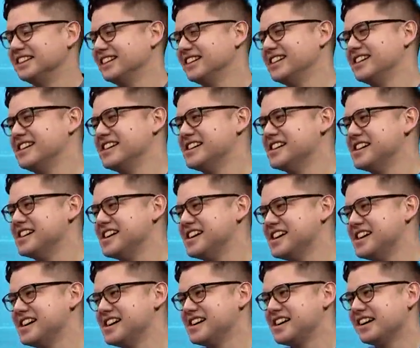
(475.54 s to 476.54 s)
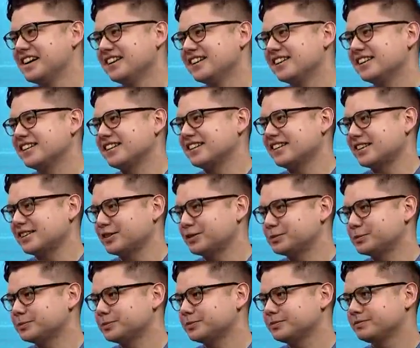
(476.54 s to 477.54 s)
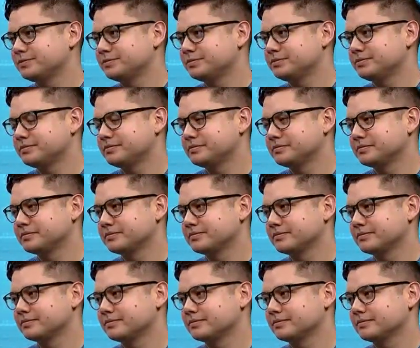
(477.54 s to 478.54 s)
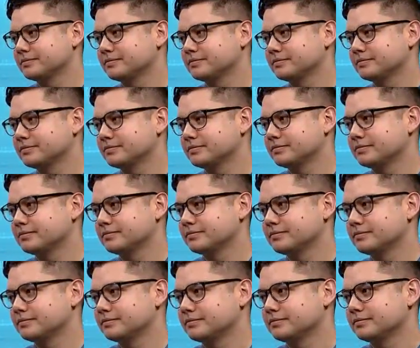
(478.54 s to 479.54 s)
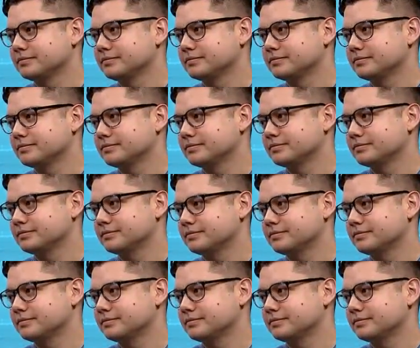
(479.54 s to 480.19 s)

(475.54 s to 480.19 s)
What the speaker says: (not speaking)